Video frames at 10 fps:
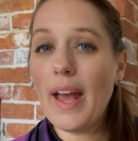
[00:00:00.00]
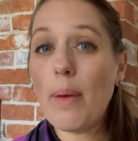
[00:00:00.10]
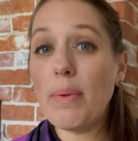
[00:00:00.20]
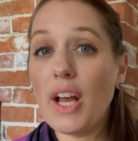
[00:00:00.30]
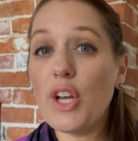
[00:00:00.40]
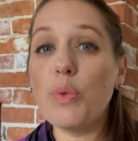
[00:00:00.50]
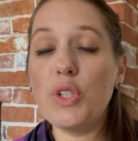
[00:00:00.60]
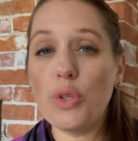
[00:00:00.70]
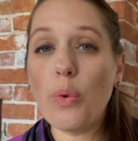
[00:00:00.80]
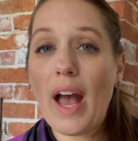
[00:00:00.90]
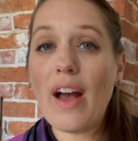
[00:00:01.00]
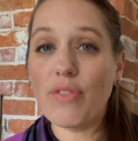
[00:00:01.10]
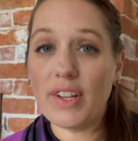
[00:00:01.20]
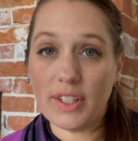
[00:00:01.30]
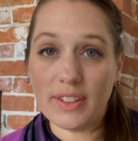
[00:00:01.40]
And because we do
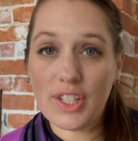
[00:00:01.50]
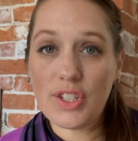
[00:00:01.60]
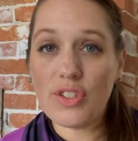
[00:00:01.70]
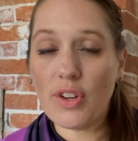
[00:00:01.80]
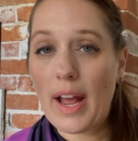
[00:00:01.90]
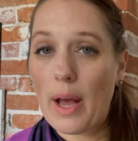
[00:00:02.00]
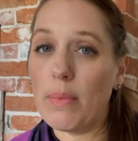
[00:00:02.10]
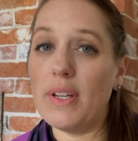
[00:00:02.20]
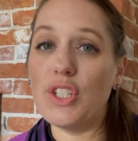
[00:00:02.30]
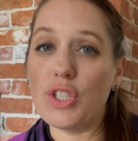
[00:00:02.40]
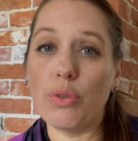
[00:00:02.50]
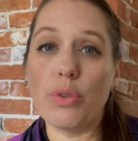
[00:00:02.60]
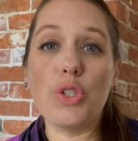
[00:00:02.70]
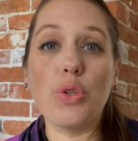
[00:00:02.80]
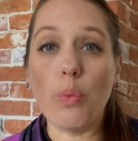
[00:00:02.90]
have regulations on how many
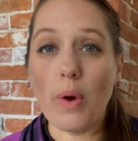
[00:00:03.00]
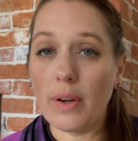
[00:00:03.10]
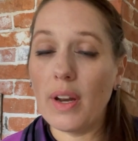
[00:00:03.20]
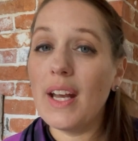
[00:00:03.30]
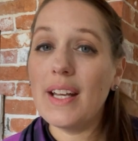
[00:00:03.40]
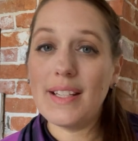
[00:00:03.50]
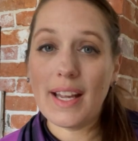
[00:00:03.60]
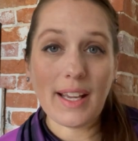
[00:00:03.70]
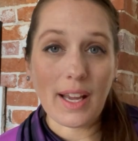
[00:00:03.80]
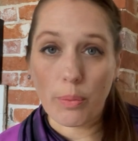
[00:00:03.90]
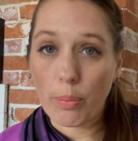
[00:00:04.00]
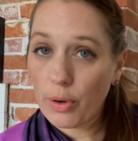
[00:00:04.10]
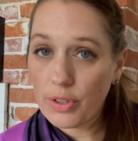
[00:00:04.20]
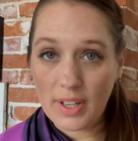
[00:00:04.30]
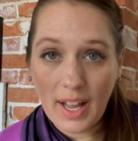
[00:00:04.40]
children to one daycare
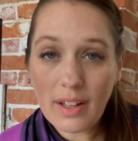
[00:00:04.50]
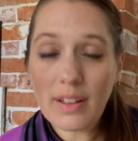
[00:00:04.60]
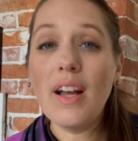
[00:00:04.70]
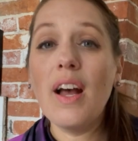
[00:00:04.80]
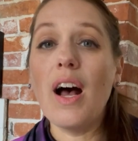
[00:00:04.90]
personnel,